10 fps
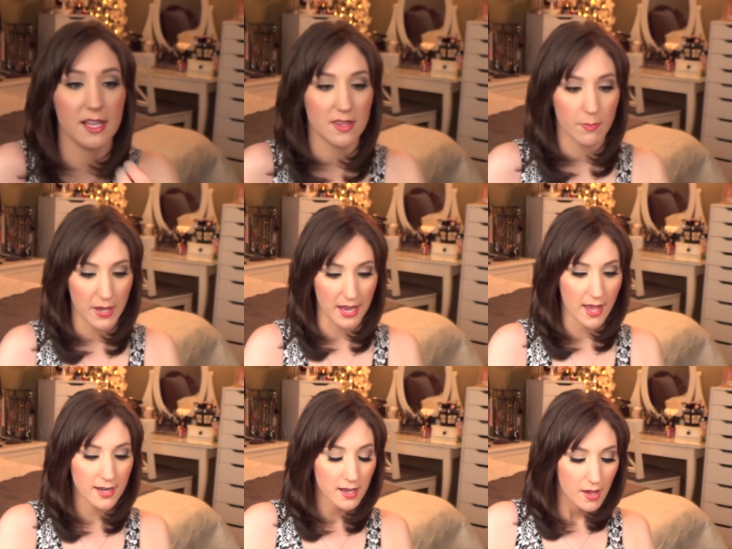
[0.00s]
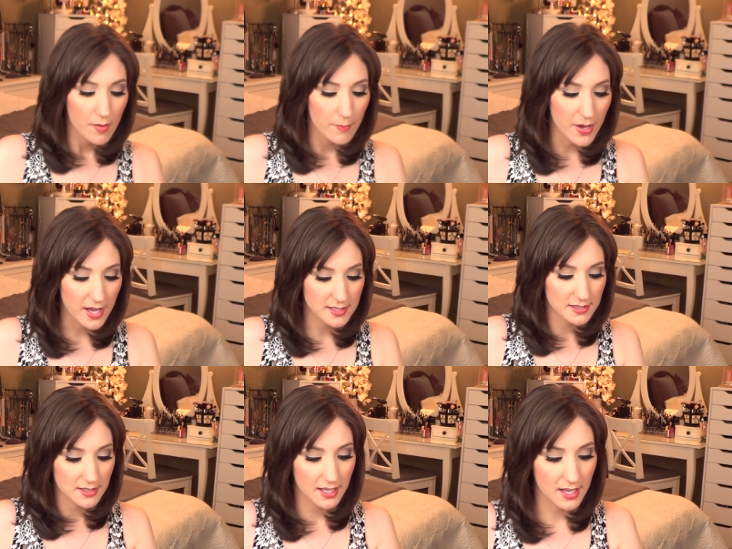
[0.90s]
in the pan,
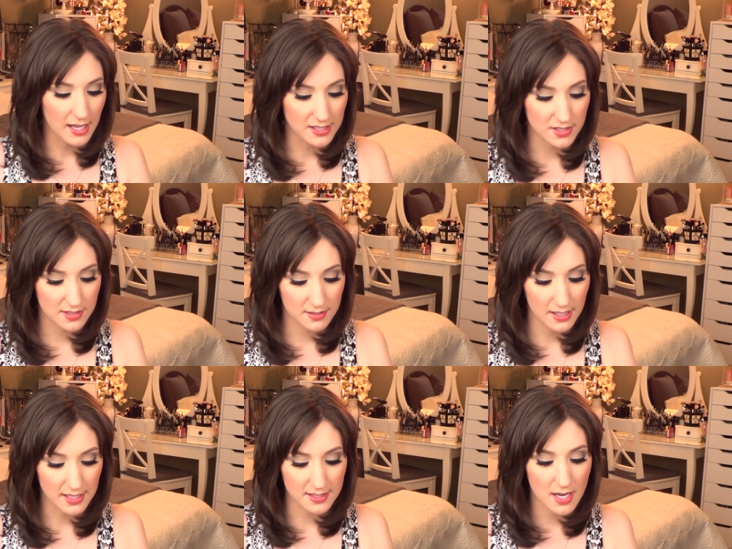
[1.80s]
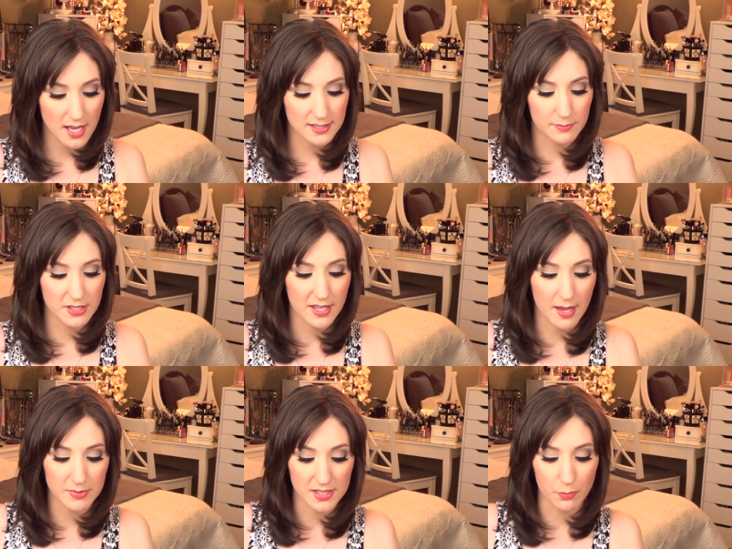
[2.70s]
but it's it's not something that
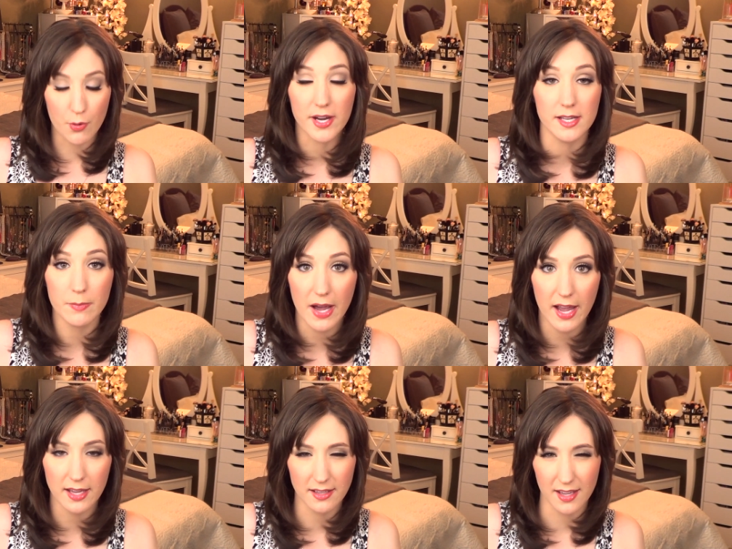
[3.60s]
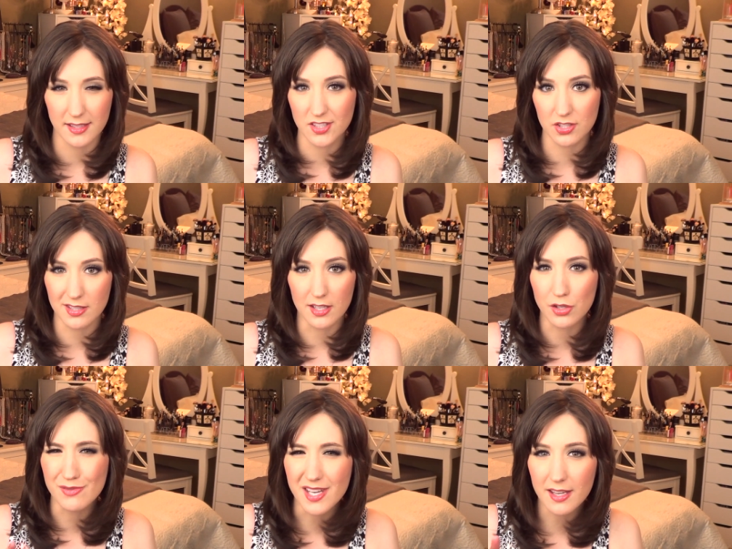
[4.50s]
I'm disappointed by. It's just a
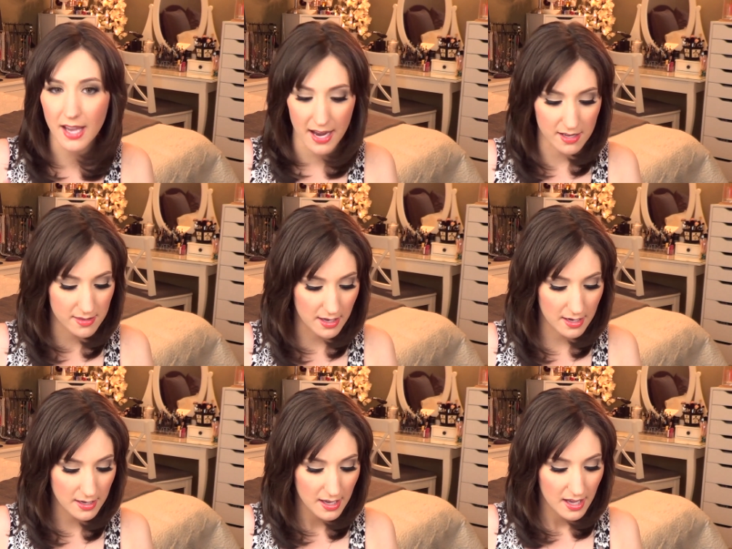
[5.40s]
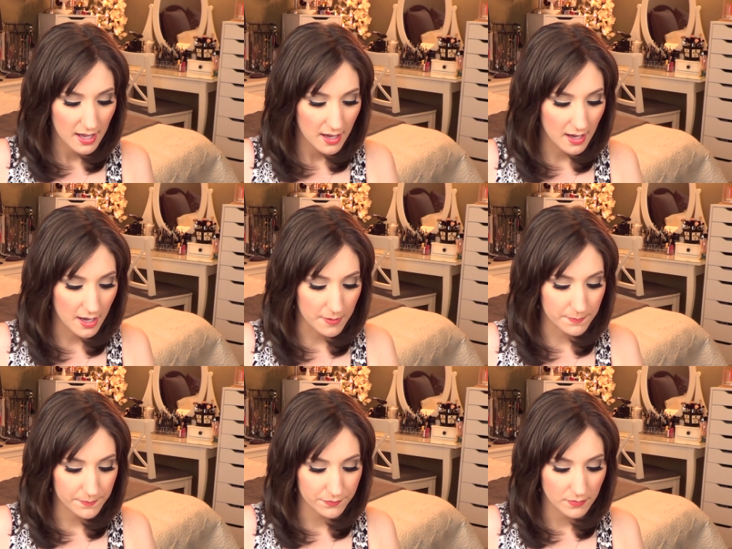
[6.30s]
unique kind of thing.
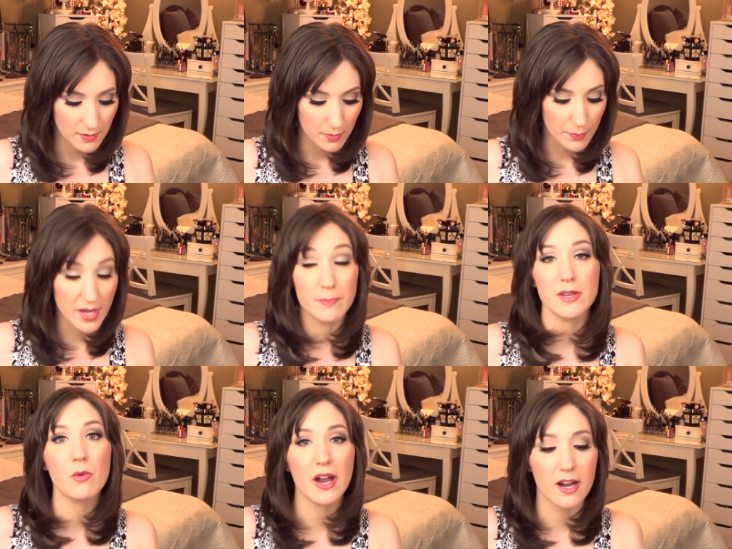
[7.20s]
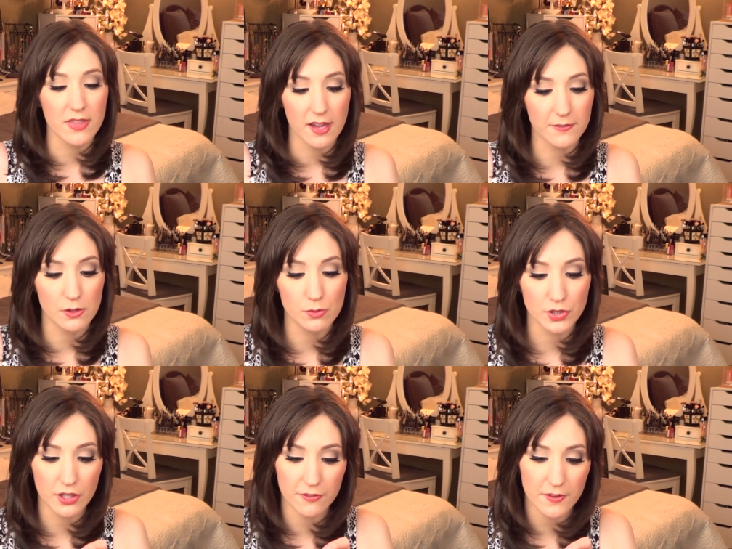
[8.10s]
Um, but be aware that if you
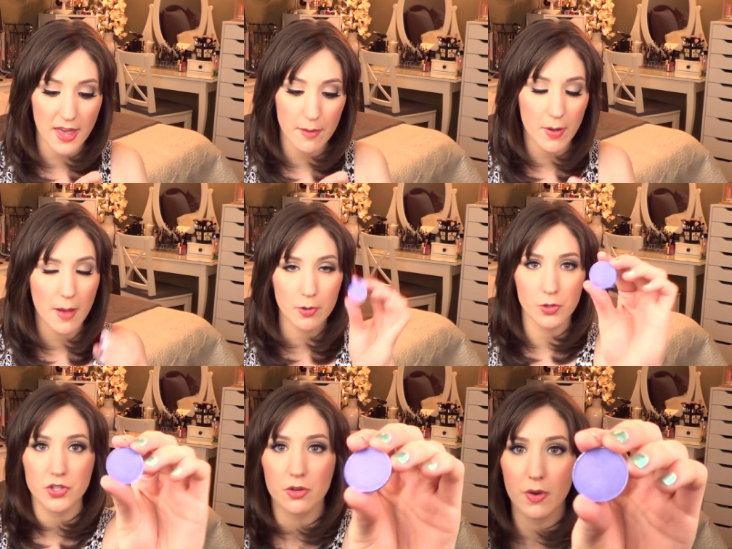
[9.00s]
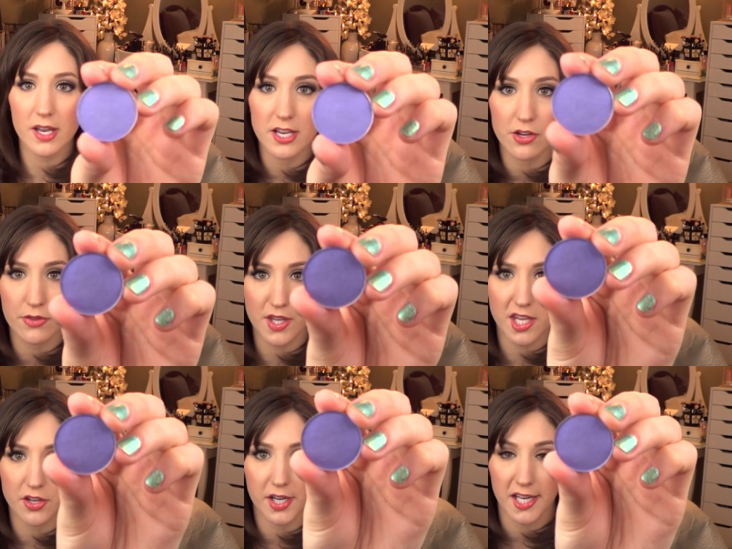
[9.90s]
look for that pop culture one and you're
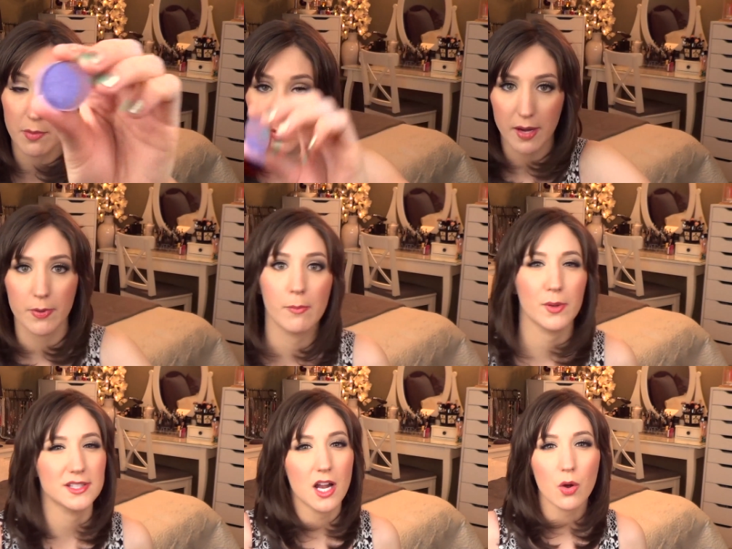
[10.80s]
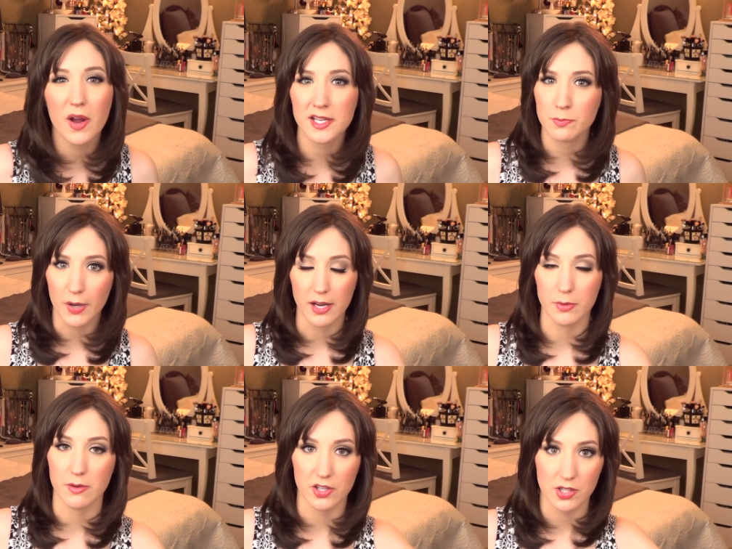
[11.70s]
thinking you're getting a bright purple, it's not quite as bright
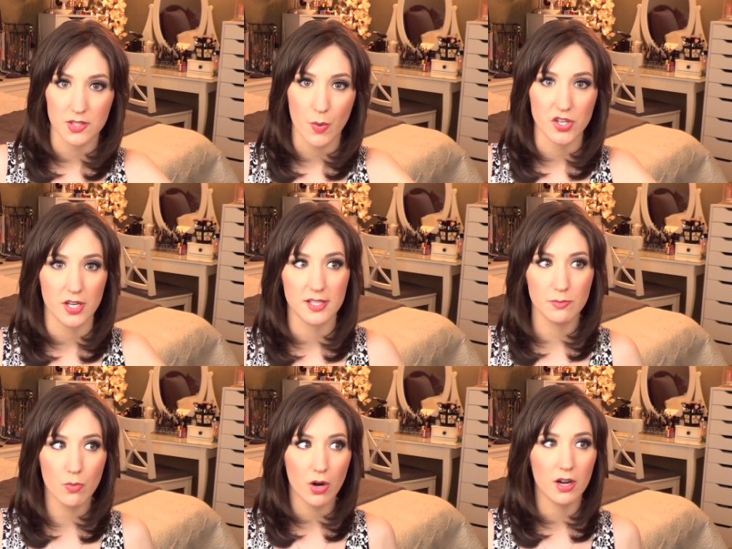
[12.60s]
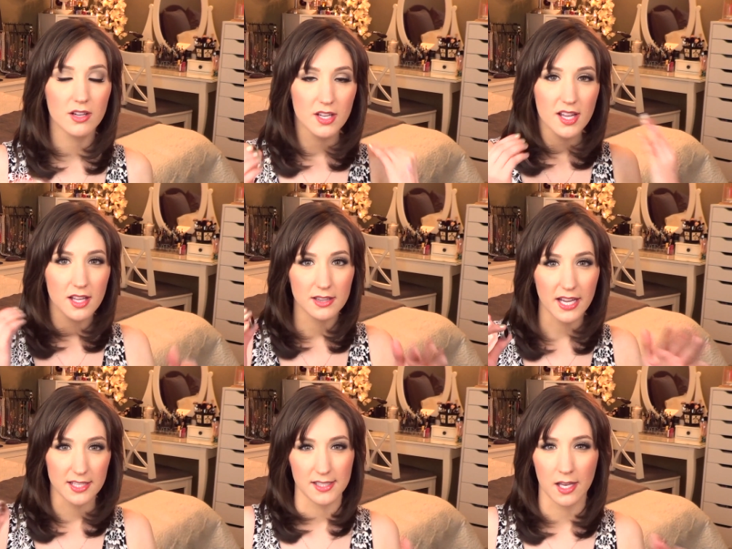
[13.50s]
when you actually swatch it. It's more,
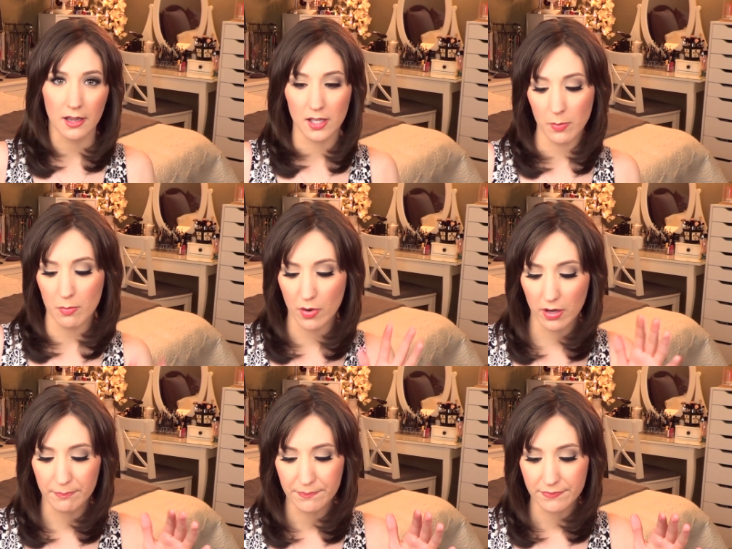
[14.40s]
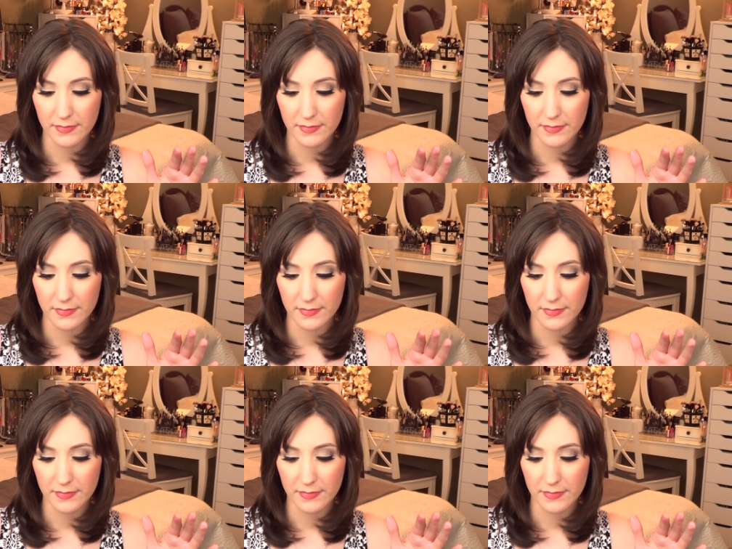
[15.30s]
like I said, a little bit more